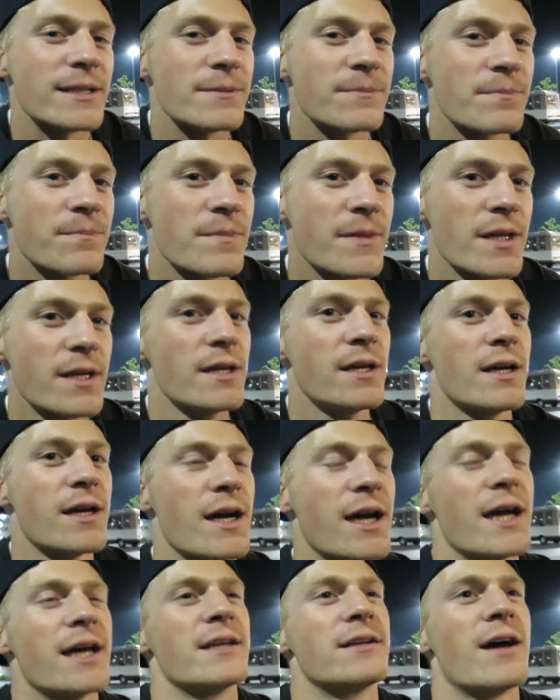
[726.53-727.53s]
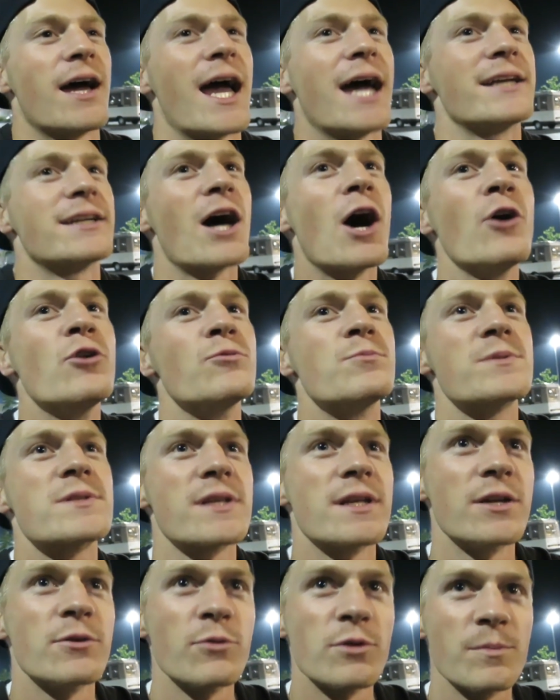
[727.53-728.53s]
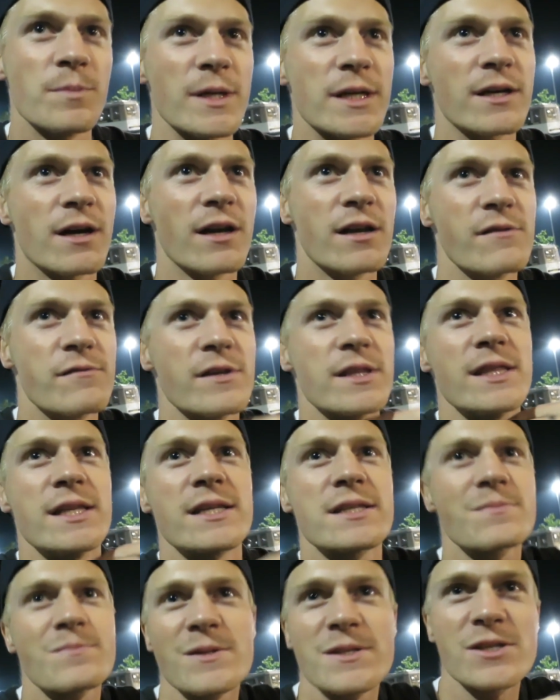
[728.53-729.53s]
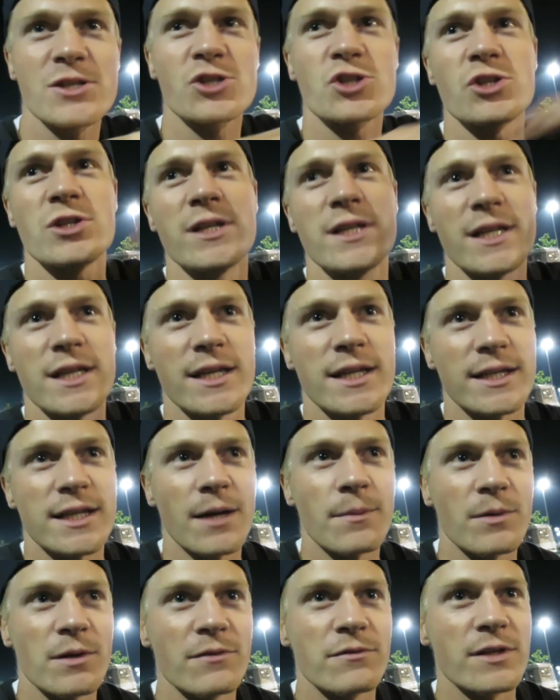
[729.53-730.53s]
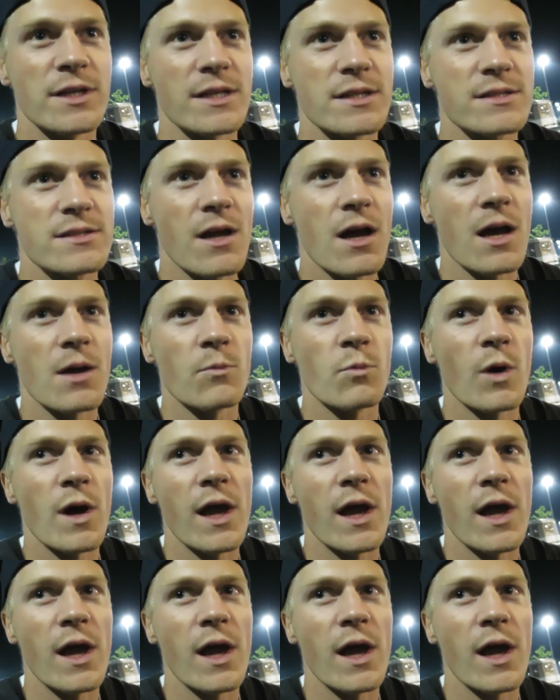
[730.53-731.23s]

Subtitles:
and I had hopes that it would be kind of in this position in a couple of years' time,